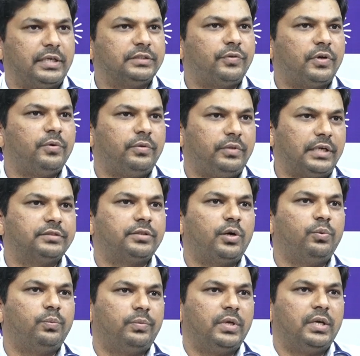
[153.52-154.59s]
That's how
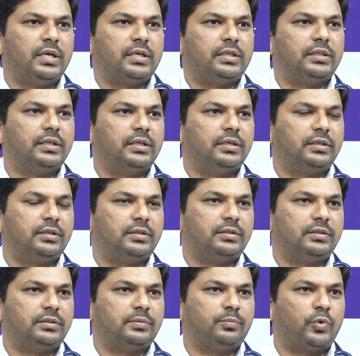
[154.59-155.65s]

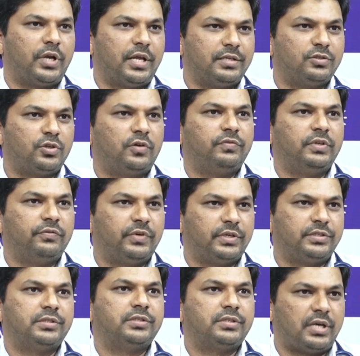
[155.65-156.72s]
the bonanza of
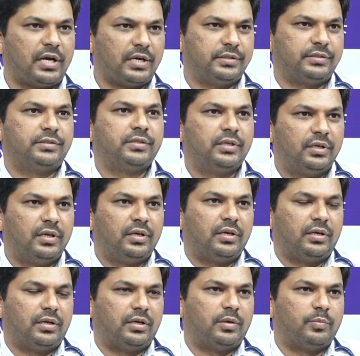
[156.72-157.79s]
infection starts
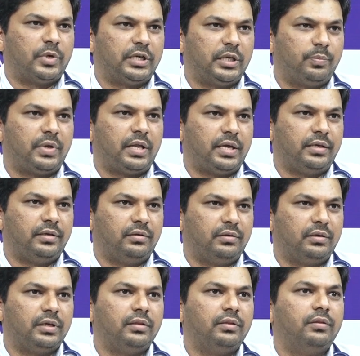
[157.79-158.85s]

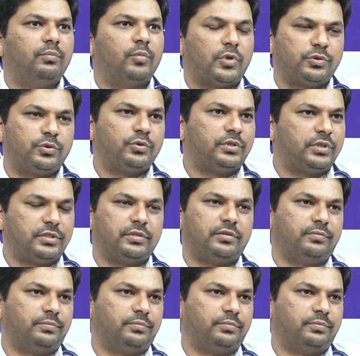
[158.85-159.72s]
multiplying in monsoon season.